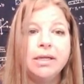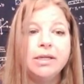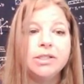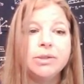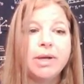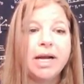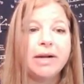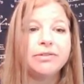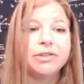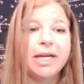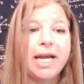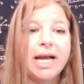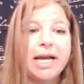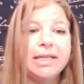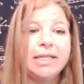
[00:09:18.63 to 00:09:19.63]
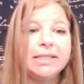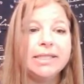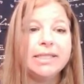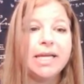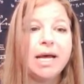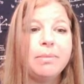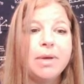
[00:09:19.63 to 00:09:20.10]
So after I add these
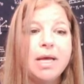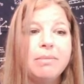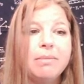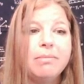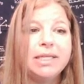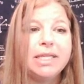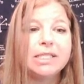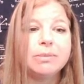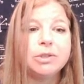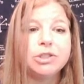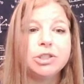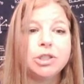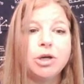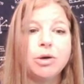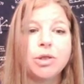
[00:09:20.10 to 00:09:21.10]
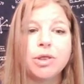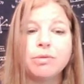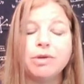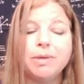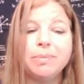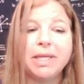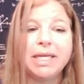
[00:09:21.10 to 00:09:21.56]
up, my decimal should go
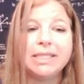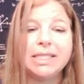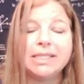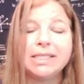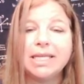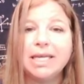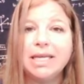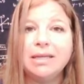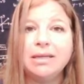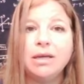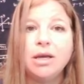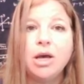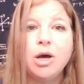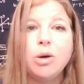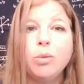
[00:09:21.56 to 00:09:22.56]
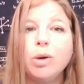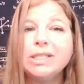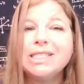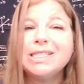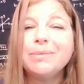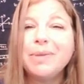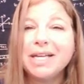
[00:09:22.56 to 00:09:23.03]
3 places in.
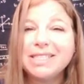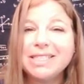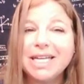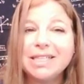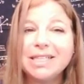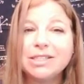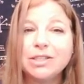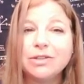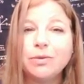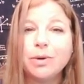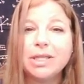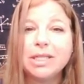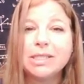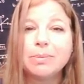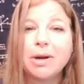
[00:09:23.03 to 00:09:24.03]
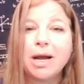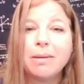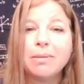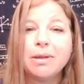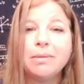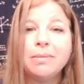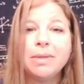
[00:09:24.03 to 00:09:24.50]
What's the best answer for this
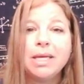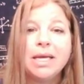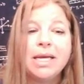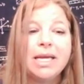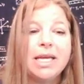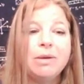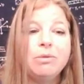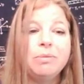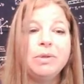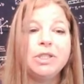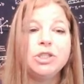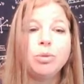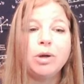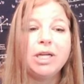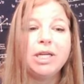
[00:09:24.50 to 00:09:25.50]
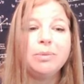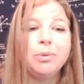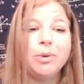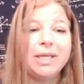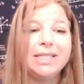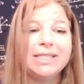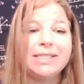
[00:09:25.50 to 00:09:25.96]
problem? It would be
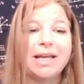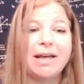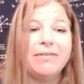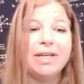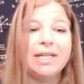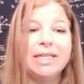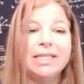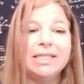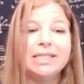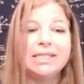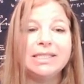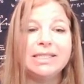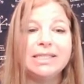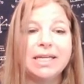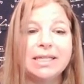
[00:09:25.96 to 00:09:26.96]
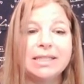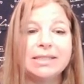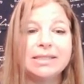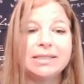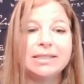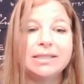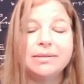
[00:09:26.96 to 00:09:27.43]

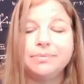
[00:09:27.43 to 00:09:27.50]
20.76.